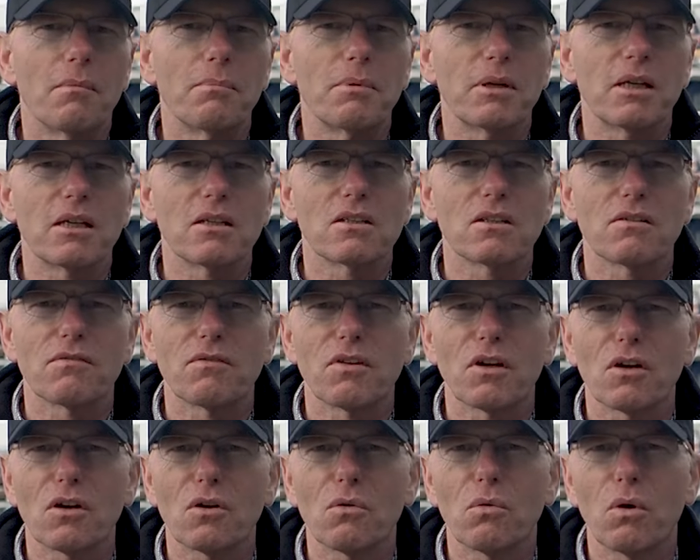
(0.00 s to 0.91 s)
because of
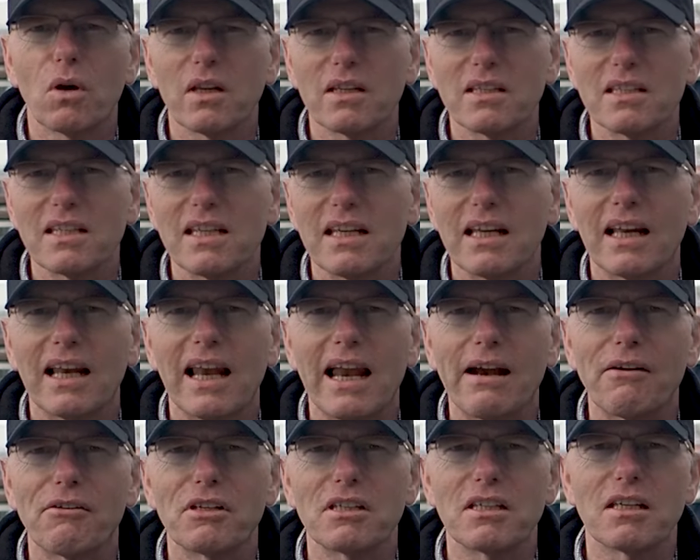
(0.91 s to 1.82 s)
the quality and
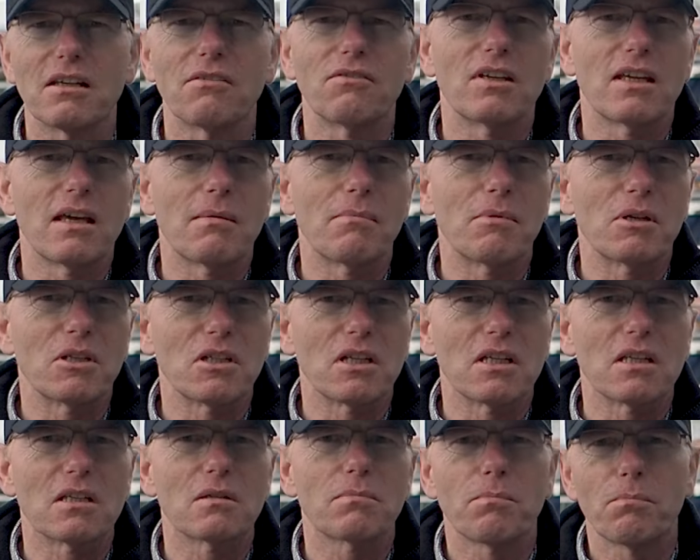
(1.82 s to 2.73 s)
clarity of the
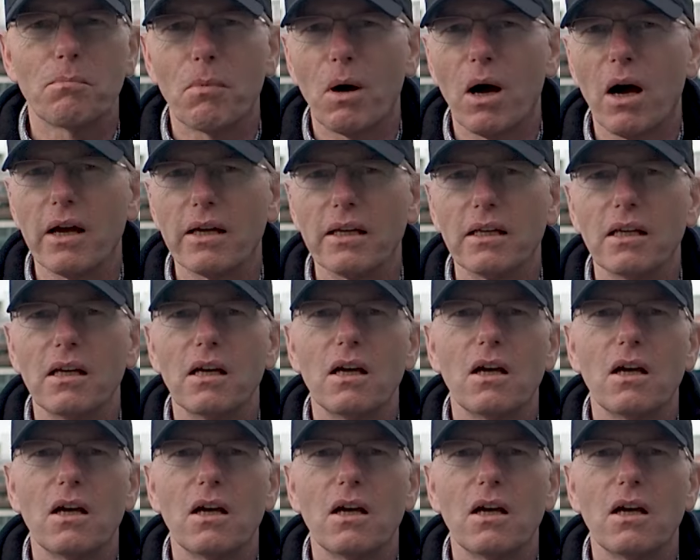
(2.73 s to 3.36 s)
images by